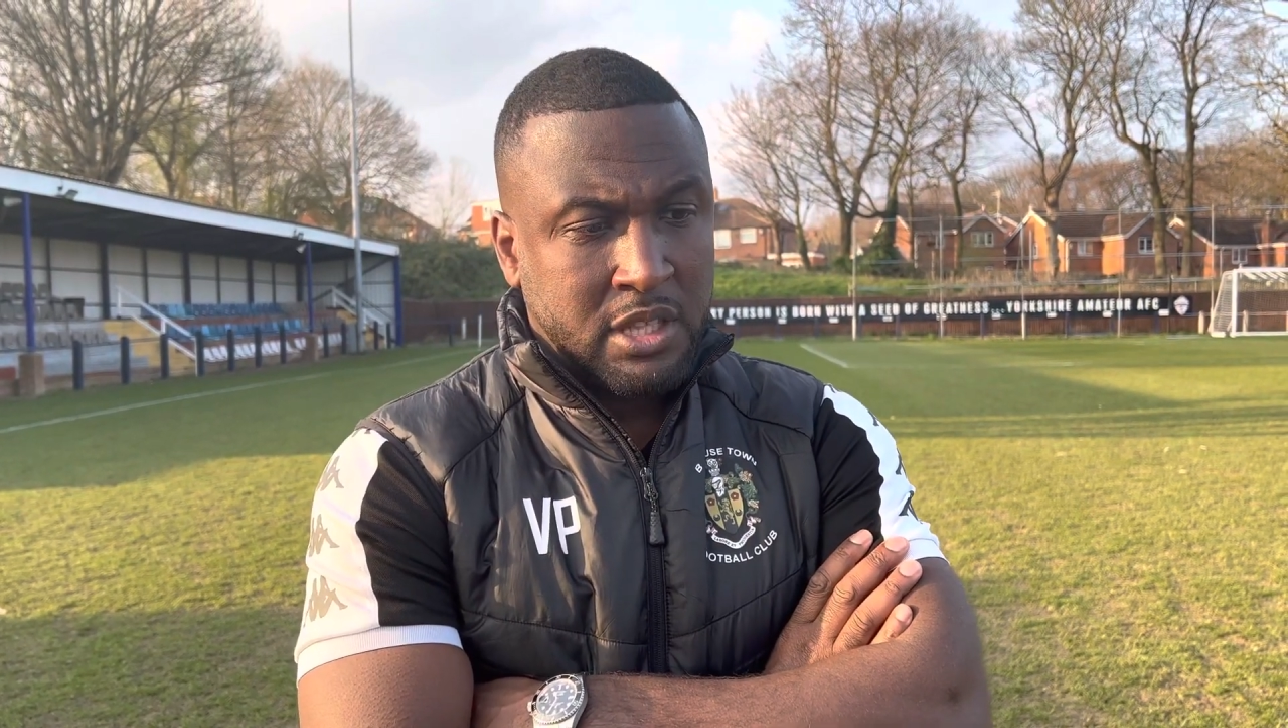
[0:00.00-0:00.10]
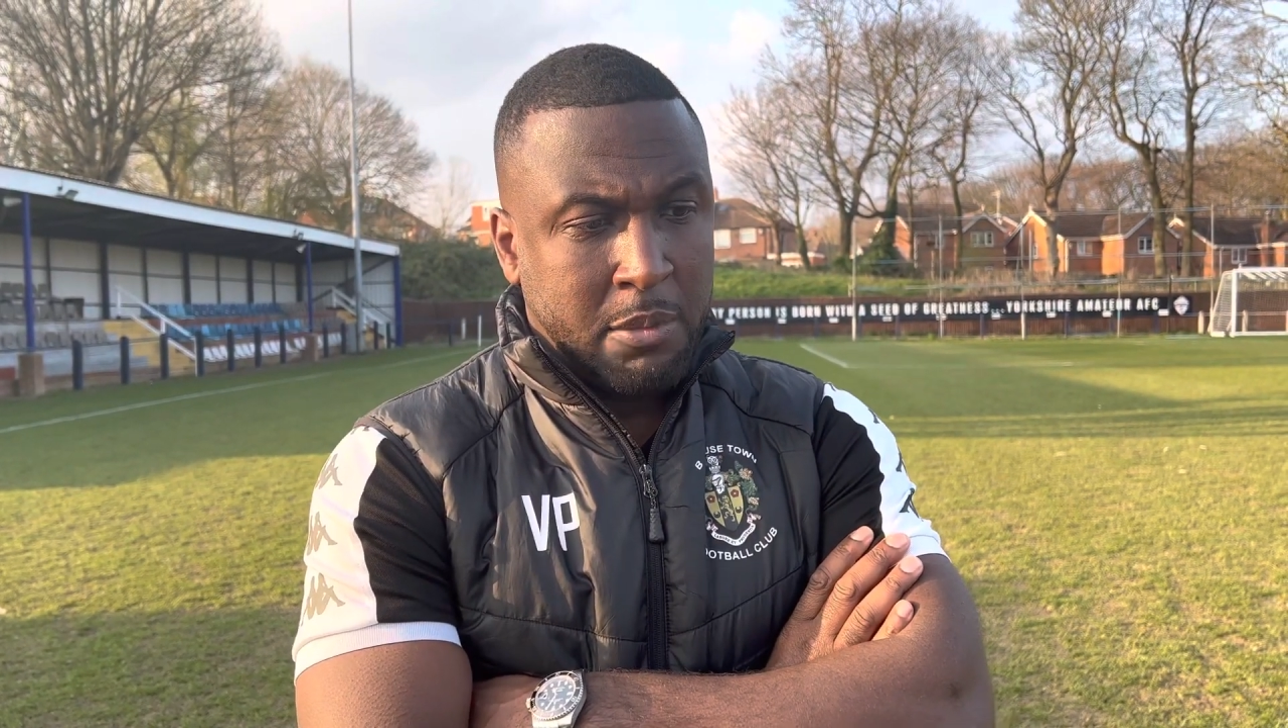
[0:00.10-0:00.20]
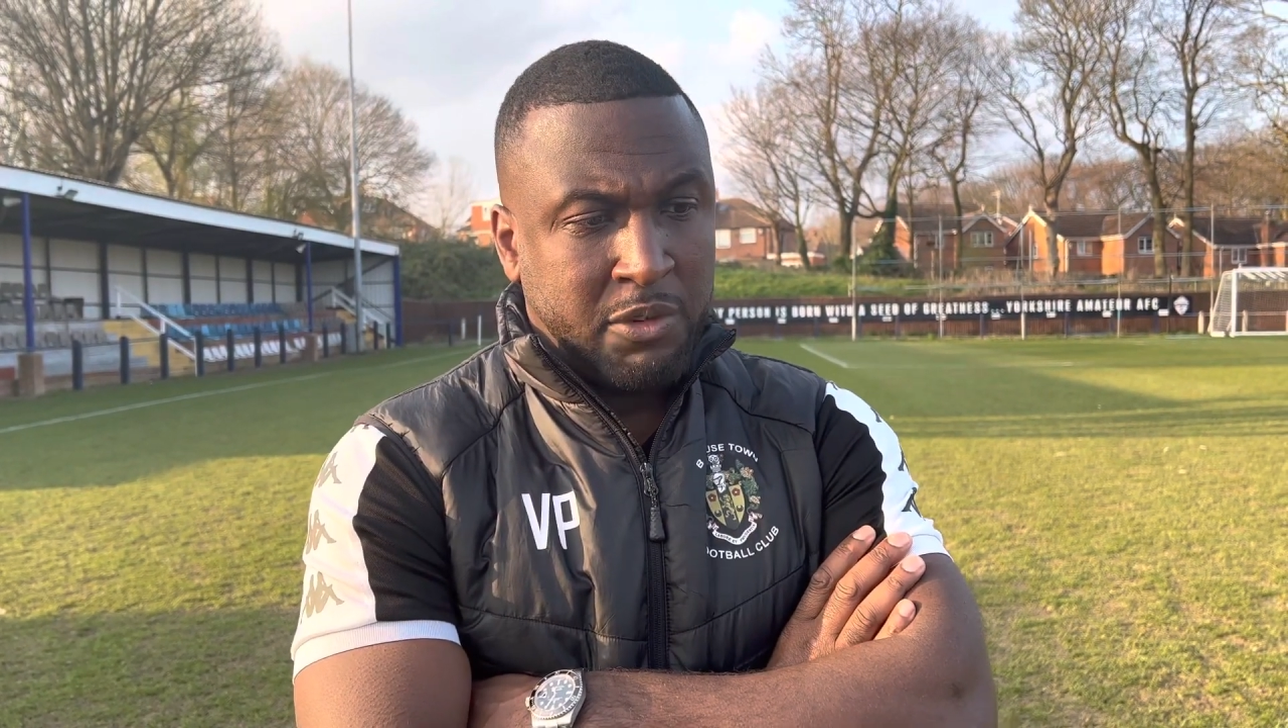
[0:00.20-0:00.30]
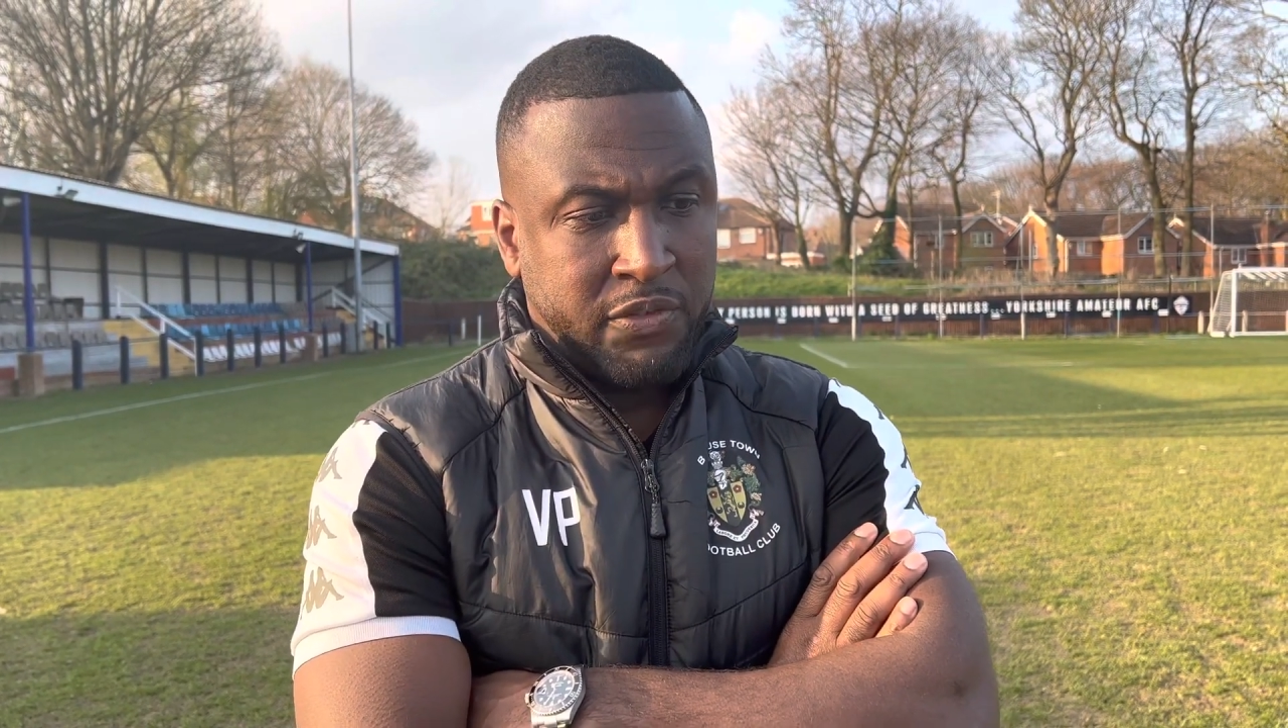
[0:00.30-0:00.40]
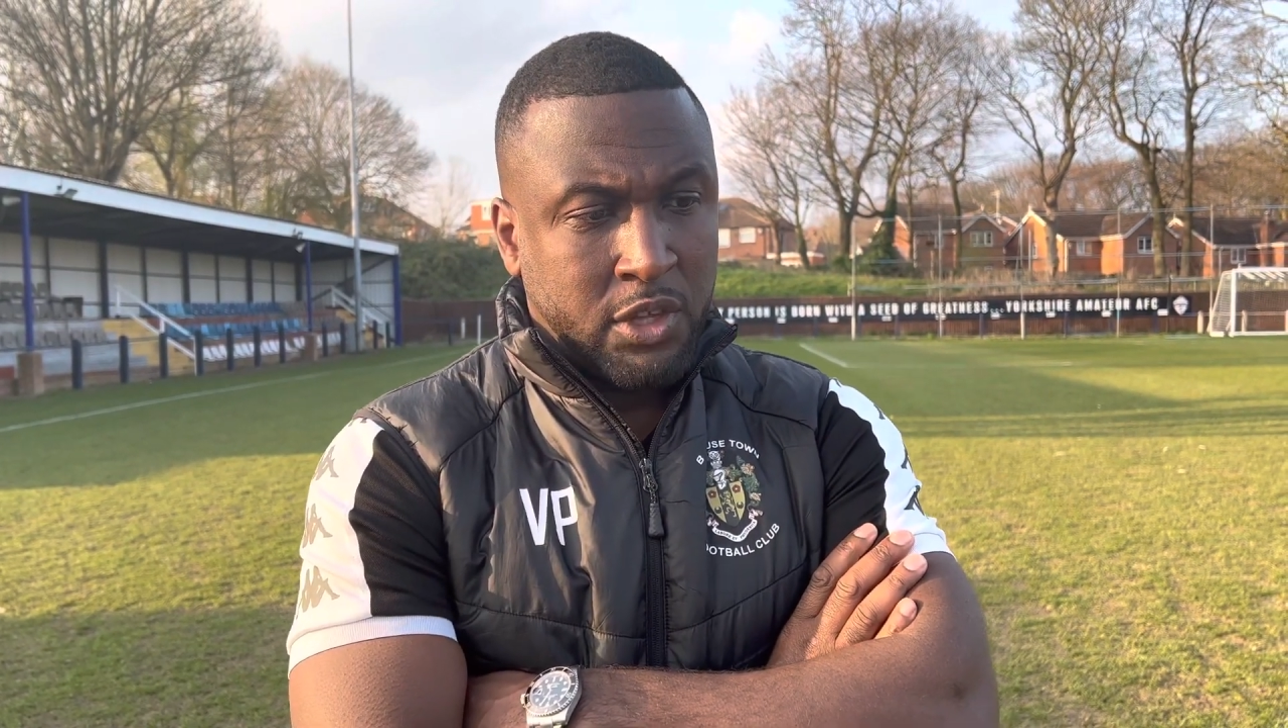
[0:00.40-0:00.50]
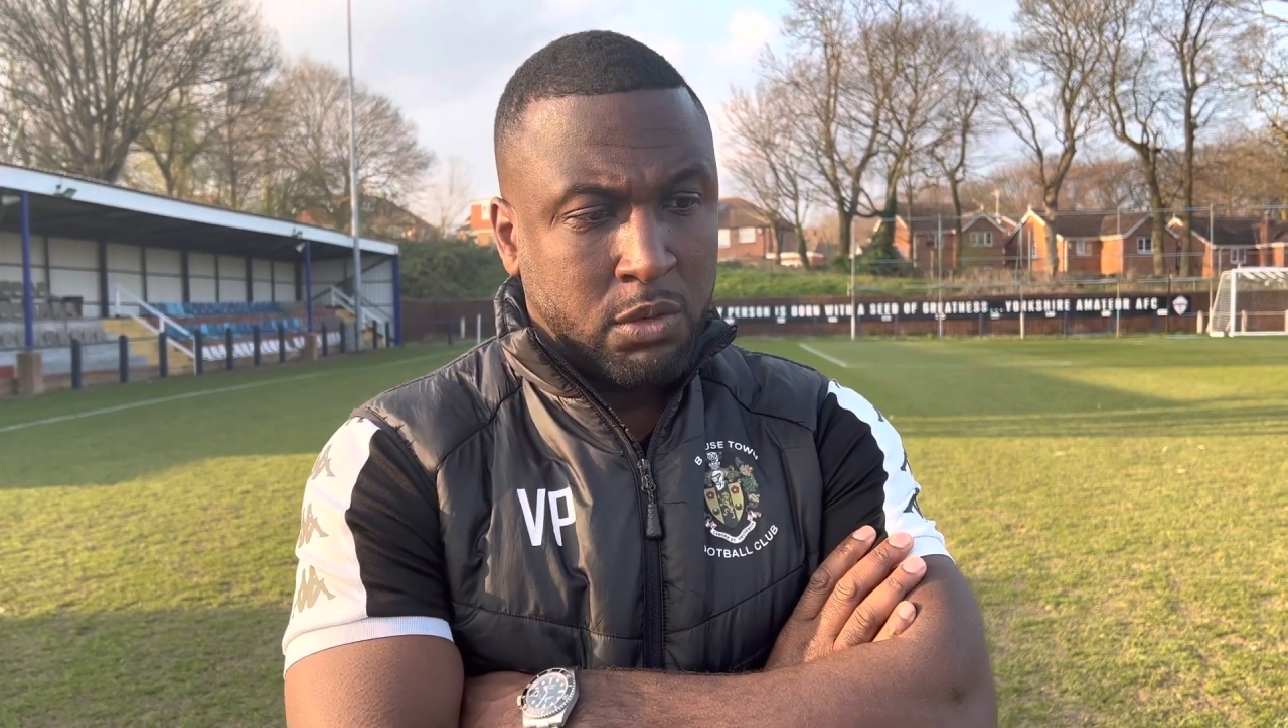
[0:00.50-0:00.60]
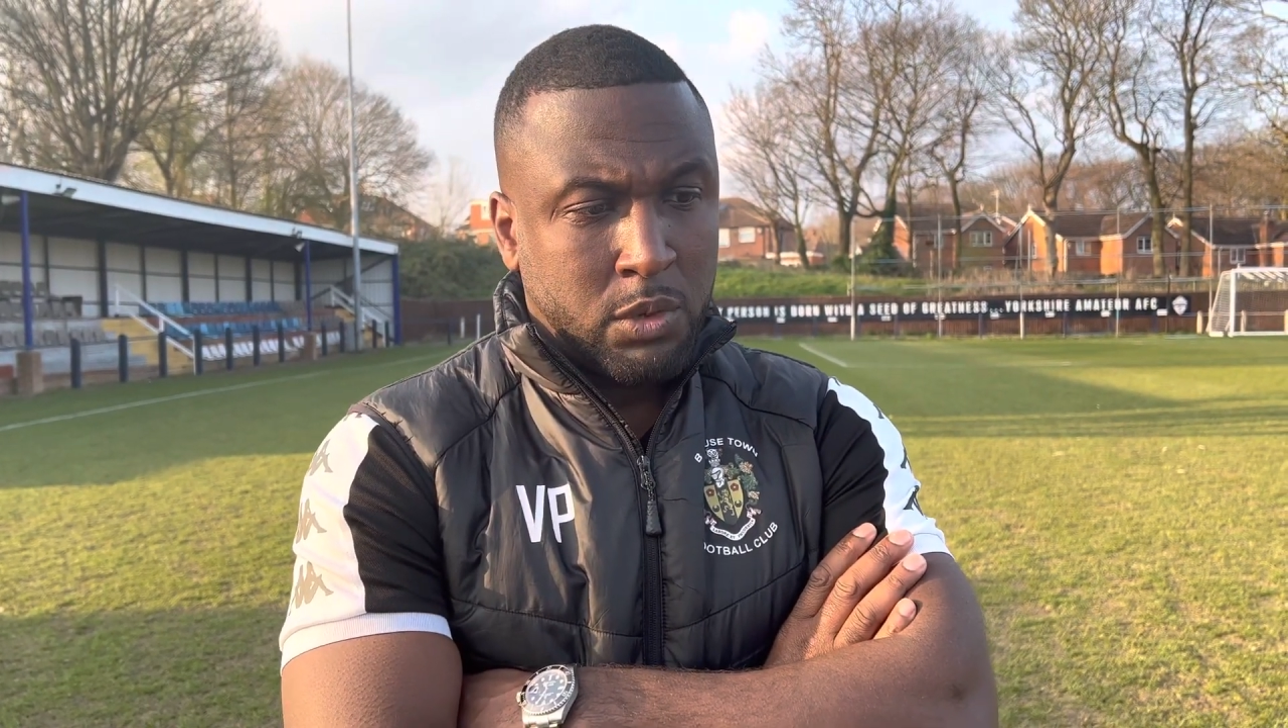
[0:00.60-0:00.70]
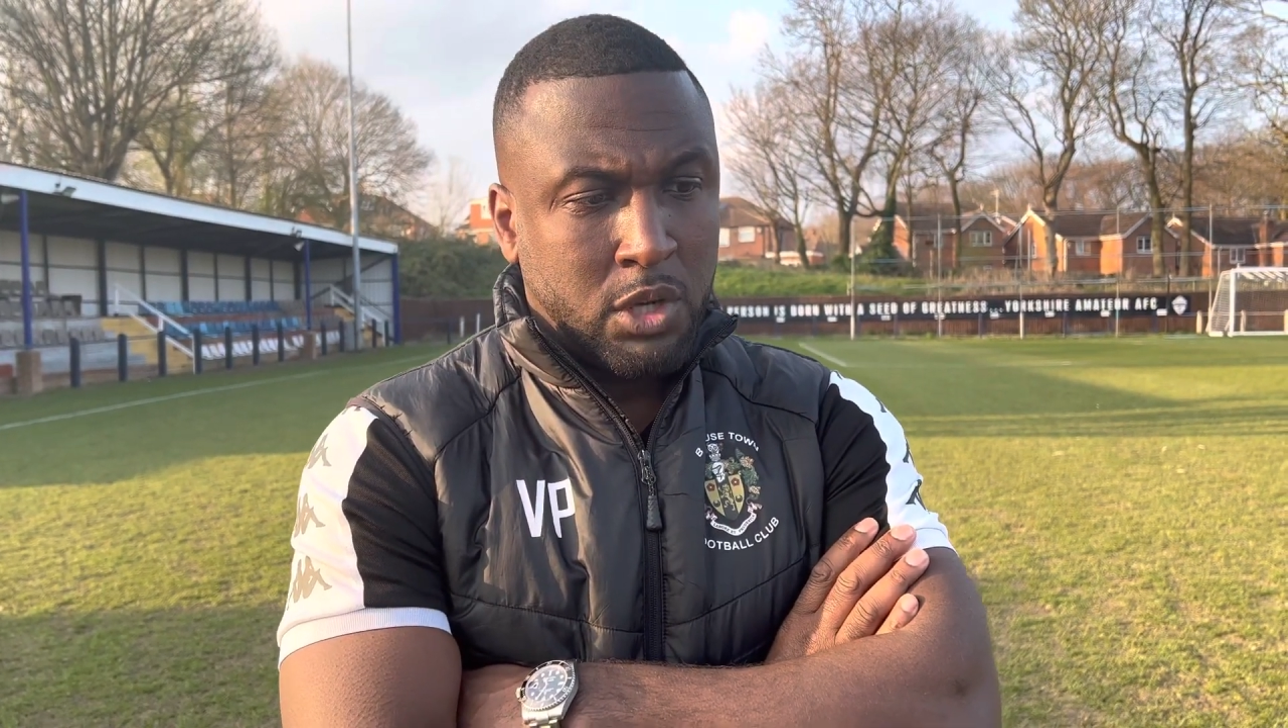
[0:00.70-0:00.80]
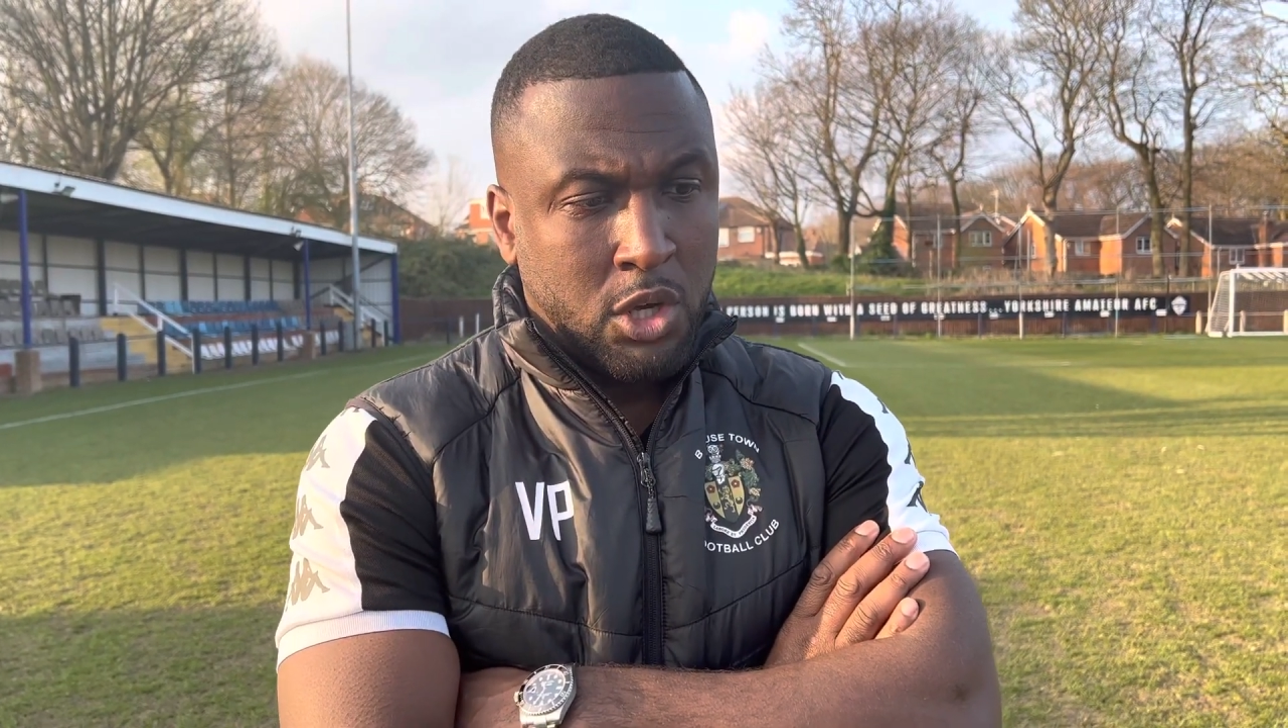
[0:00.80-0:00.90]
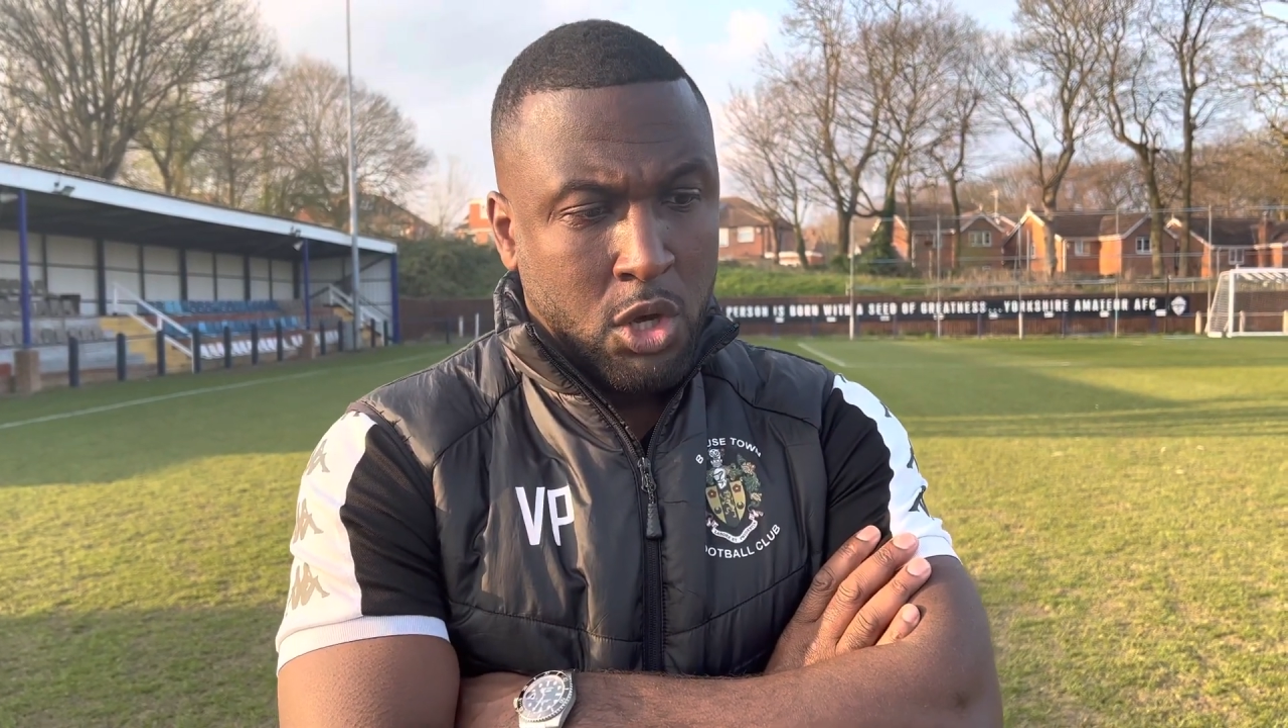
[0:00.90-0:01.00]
their midfield